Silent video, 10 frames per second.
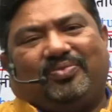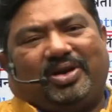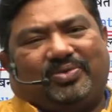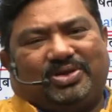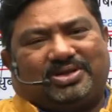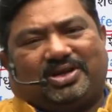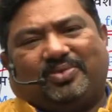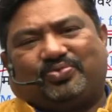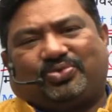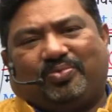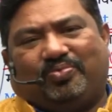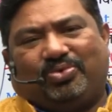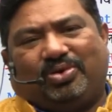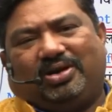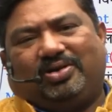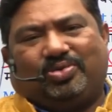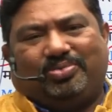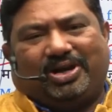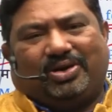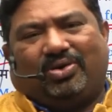and which comes from Mughal to
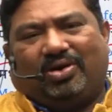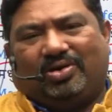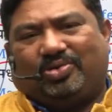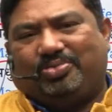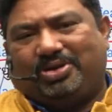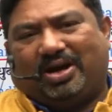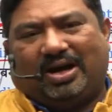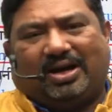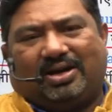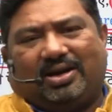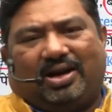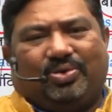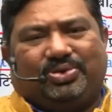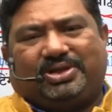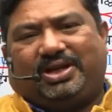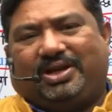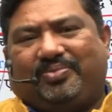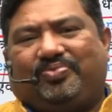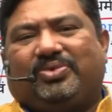Bengal to Bihar, and how it came